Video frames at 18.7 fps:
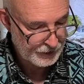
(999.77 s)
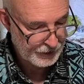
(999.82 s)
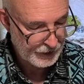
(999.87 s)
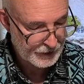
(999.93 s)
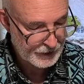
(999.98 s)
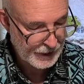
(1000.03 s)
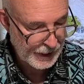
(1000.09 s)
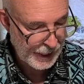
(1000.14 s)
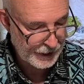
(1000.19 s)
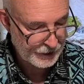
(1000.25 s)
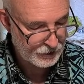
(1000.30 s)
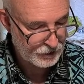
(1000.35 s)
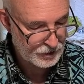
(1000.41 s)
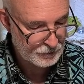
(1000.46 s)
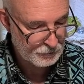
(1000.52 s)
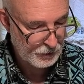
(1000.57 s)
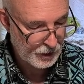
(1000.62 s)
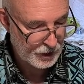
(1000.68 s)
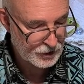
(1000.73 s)
The
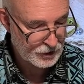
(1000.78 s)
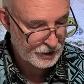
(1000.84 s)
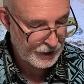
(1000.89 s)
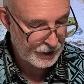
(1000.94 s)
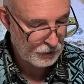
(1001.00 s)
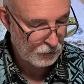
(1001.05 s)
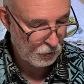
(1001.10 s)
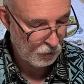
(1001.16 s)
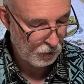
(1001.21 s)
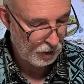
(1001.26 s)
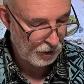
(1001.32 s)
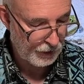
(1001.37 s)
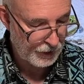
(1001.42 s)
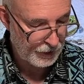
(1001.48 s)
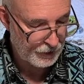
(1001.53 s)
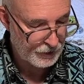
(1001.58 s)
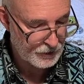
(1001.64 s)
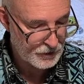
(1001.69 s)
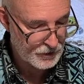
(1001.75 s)
attackers march like
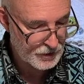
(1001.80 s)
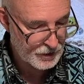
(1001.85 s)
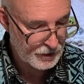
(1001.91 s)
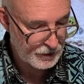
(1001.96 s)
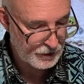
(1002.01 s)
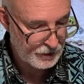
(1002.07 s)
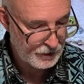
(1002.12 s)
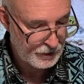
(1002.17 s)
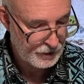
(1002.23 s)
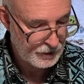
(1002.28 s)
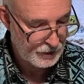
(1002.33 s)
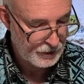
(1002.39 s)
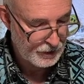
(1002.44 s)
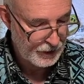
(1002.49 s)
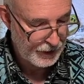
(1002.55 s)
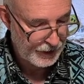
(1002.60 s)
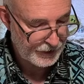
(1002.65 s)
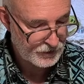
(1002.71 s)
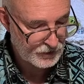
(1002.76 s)
warriors
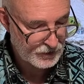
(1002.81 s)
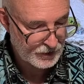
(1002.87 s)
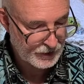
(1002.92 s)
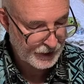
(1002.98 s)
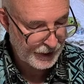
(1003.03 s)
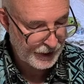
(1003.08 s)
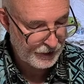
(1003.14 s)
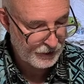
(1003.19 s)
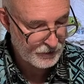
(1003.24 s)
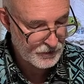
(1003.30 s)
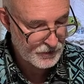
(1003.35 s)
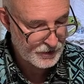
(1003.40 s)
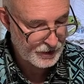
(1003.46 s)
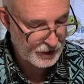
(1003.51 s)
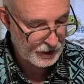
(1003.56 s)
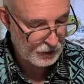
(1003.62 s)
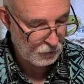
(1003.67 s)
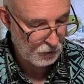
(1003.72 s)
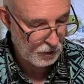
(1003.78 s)
and scale
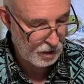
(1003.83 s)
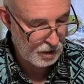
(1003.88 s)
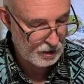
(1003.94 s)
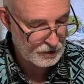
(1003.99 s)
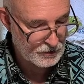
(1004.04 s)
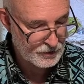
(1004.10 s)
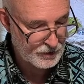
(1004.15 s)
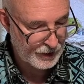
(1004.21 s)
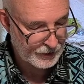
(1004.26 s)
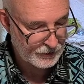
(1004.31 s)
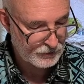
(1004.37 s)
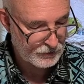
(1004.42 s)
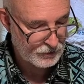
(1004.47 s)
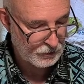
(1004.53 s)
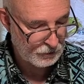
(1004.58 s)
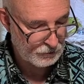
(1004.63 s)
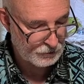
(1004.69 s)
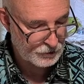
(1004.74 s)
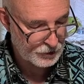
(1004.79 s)
city walls like
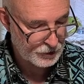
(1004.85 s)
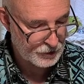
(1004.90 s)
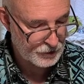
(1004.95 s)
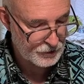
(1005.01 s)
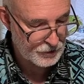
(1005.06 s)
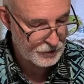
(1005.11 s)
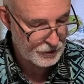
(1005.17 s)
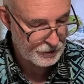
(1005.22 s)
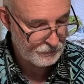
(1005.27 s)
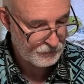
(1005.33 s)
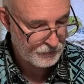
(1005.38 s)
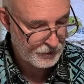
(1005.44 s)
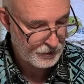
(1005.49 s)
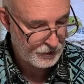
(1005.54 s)
soldiers.